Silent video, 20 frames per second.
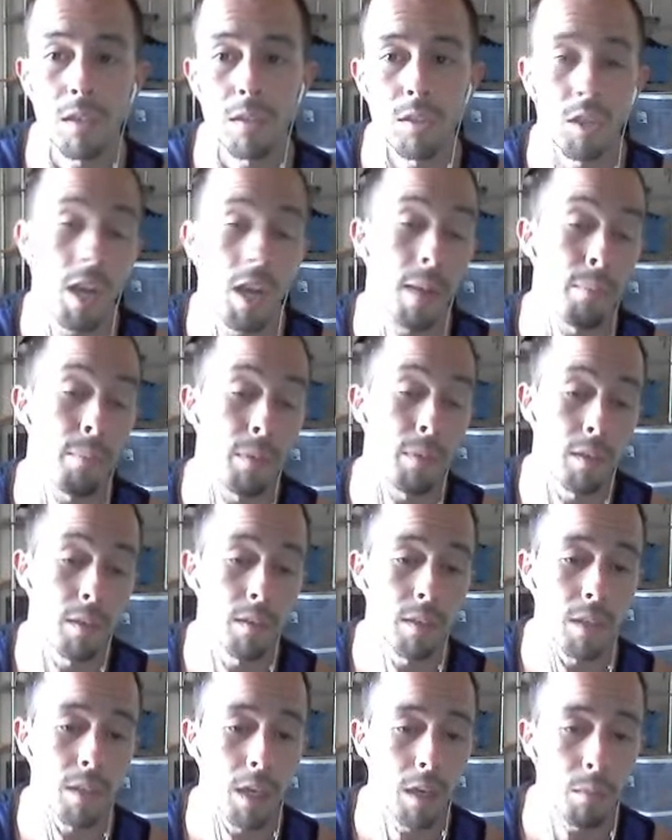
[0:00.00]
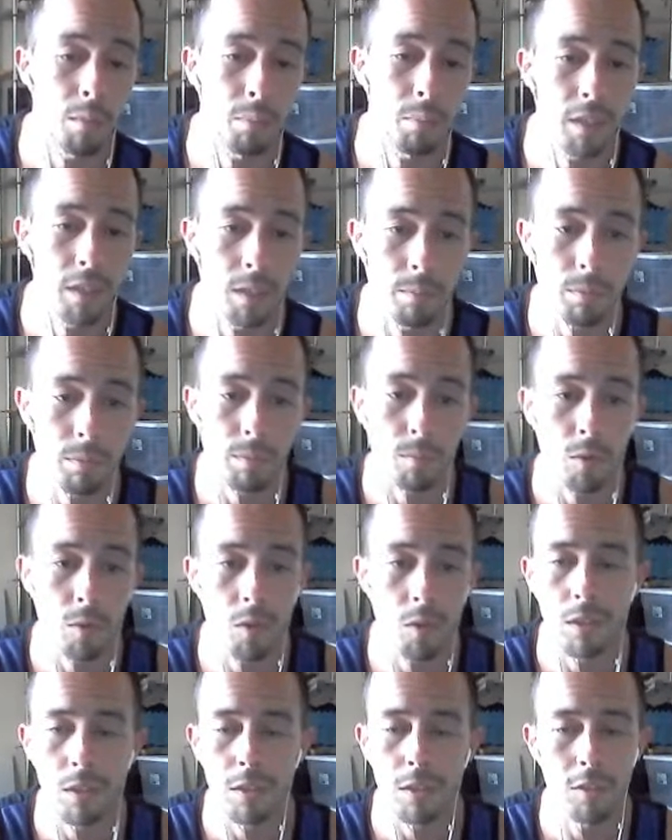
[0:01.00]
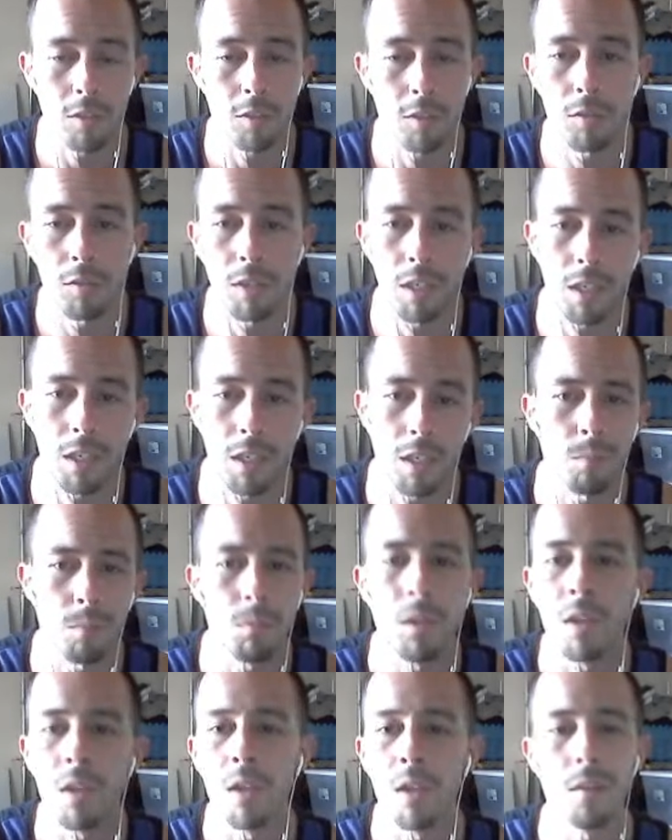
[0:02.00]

shop and I'll pick up some cords, because you can get them